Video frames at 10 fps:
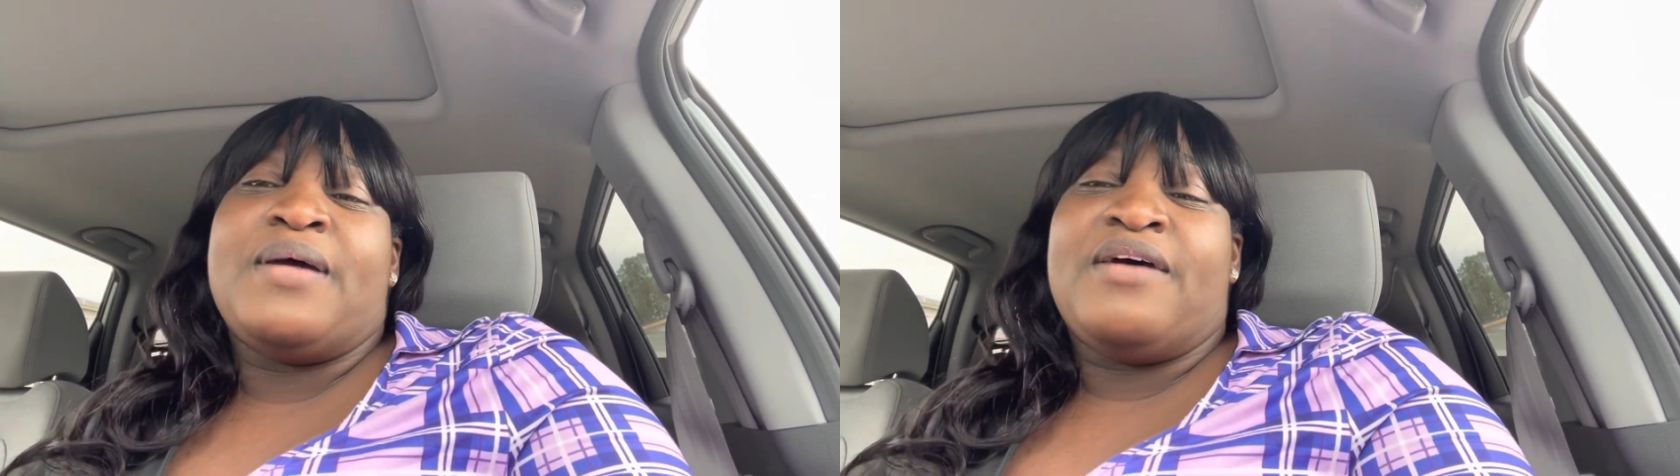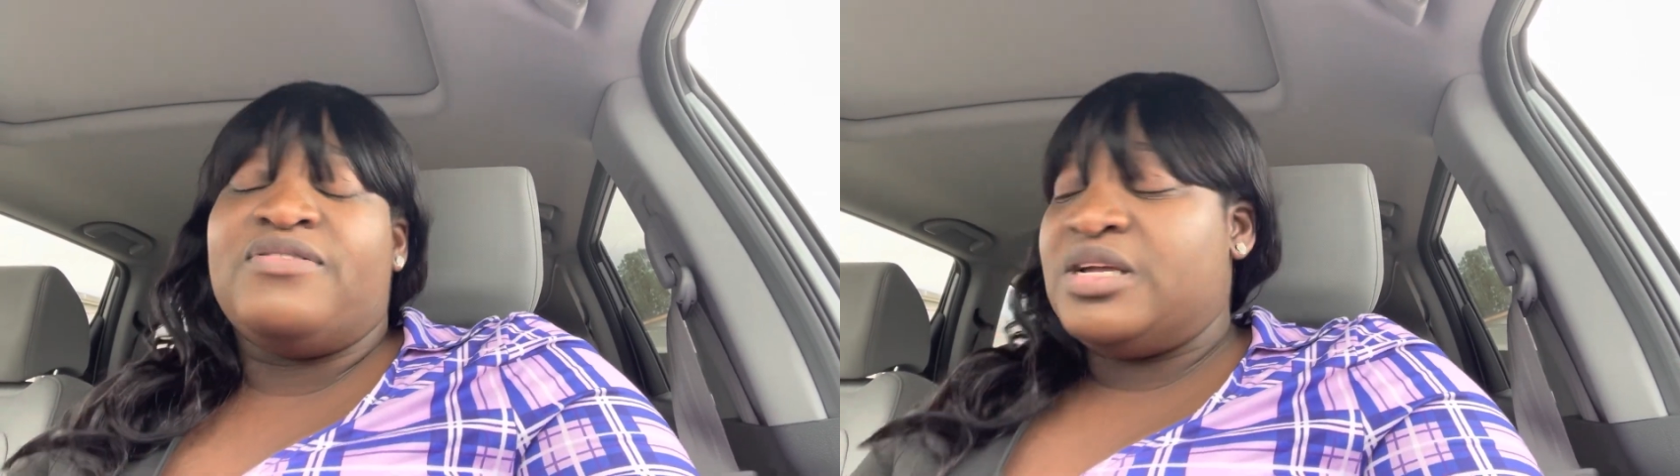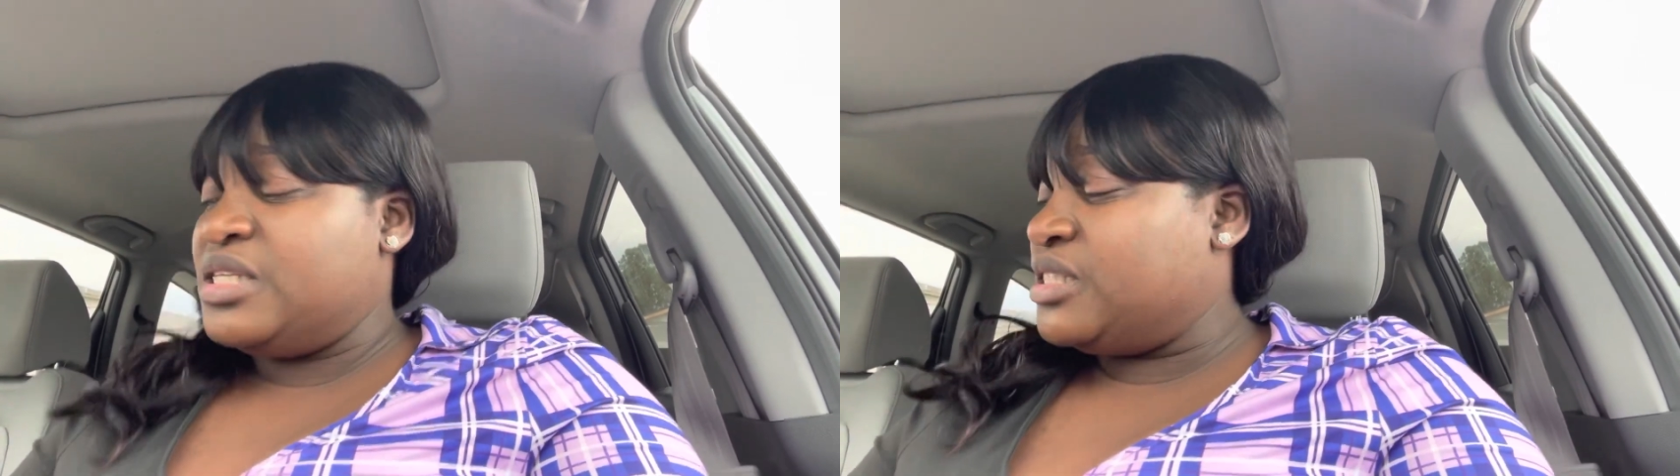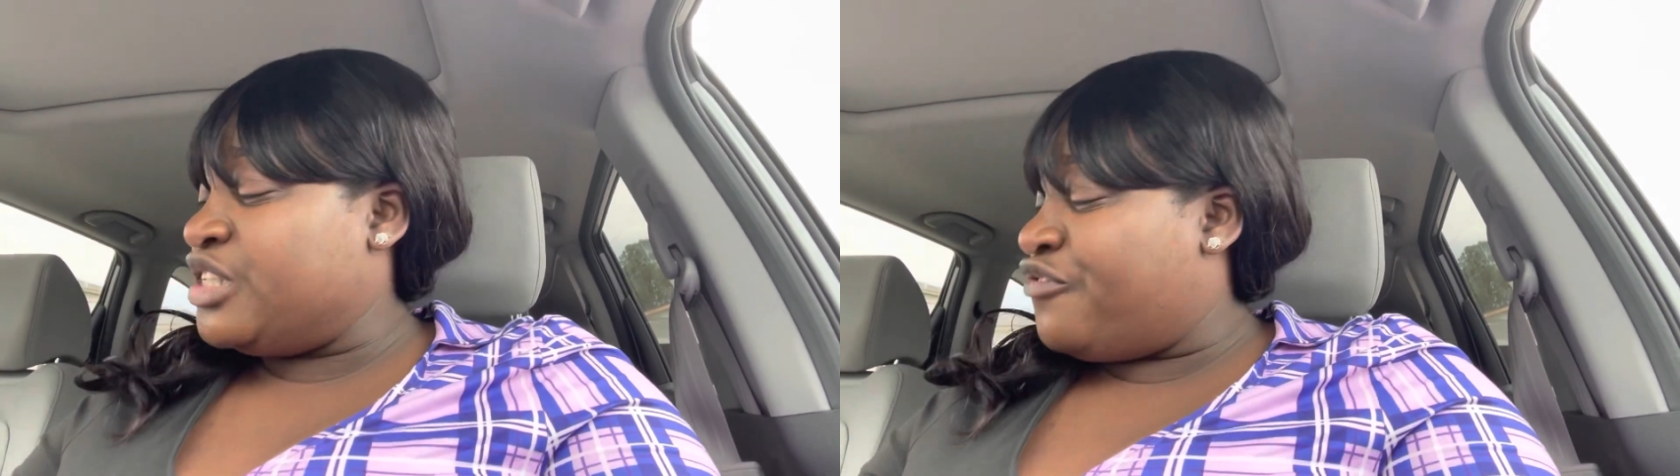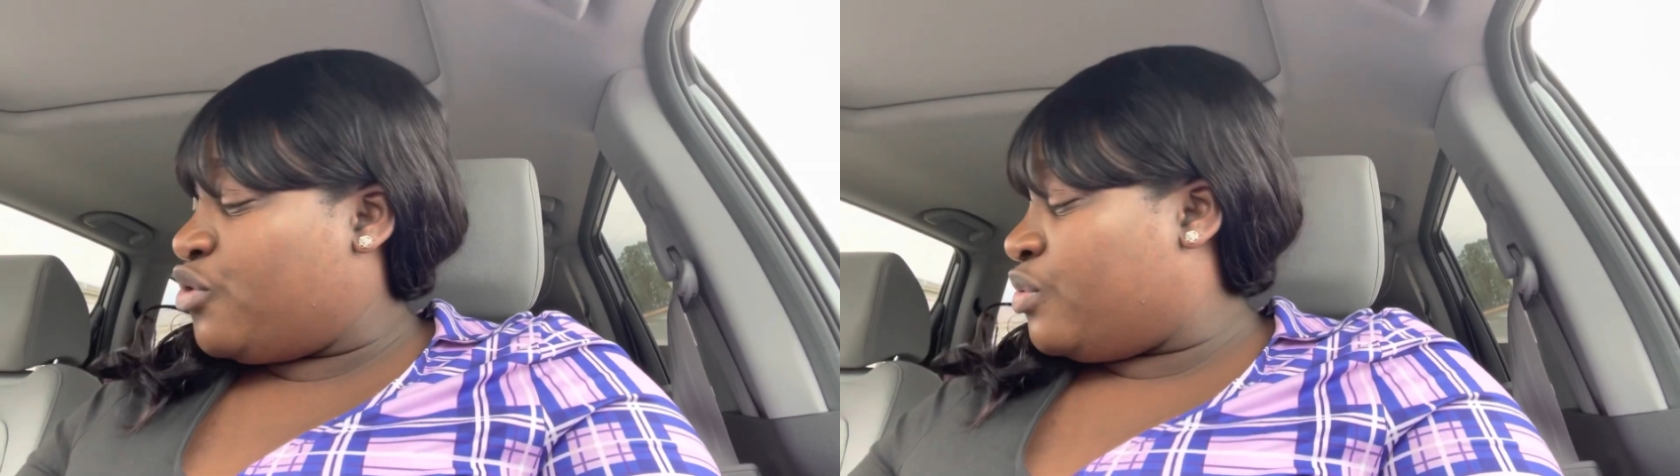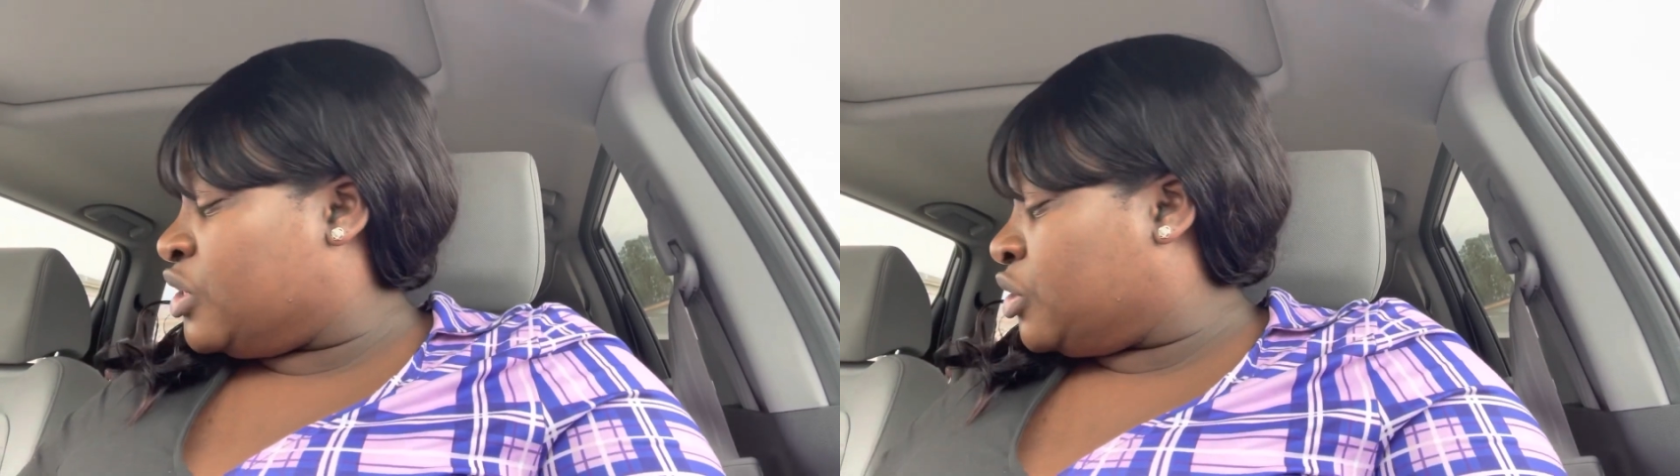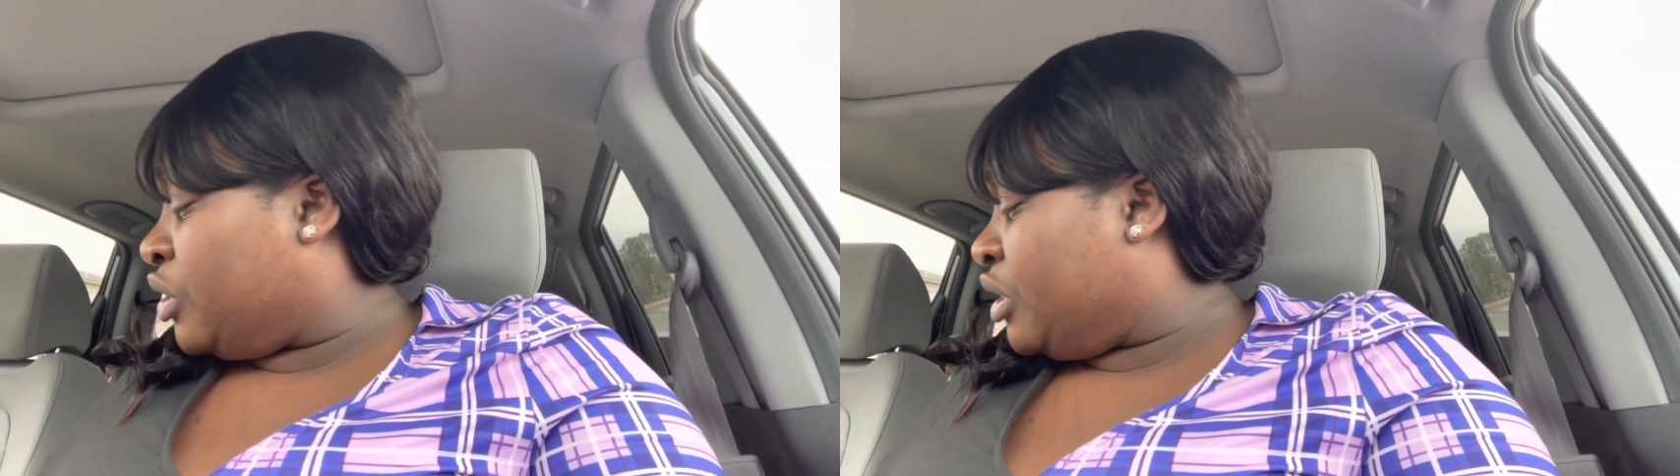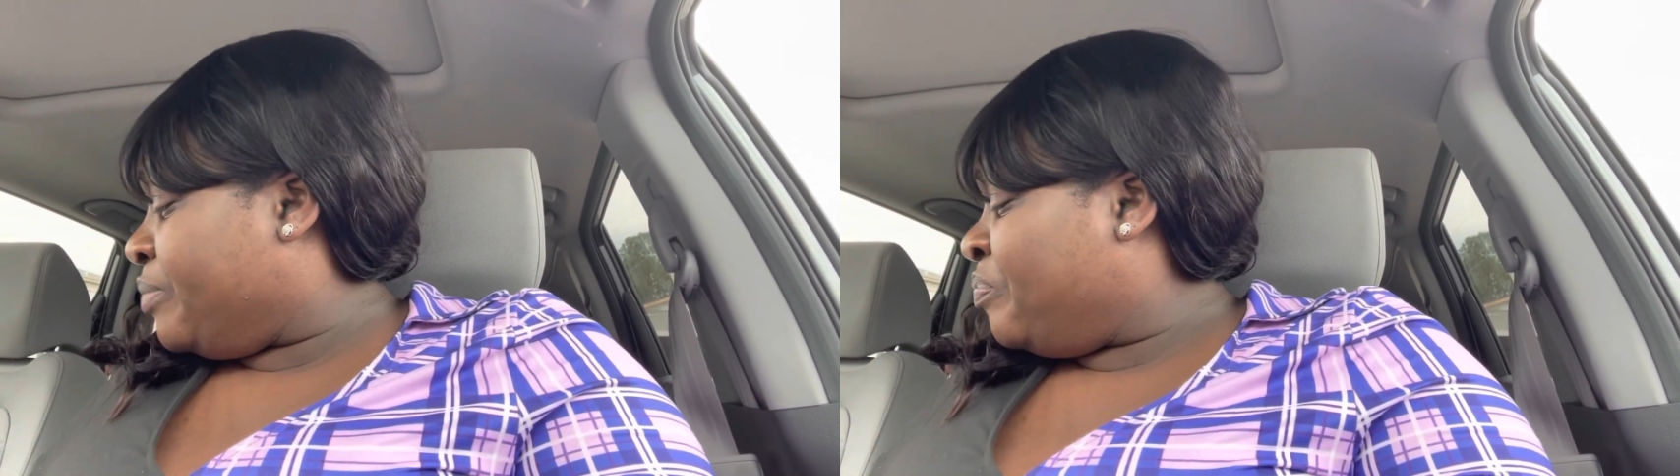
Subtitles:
Evans. The food was good.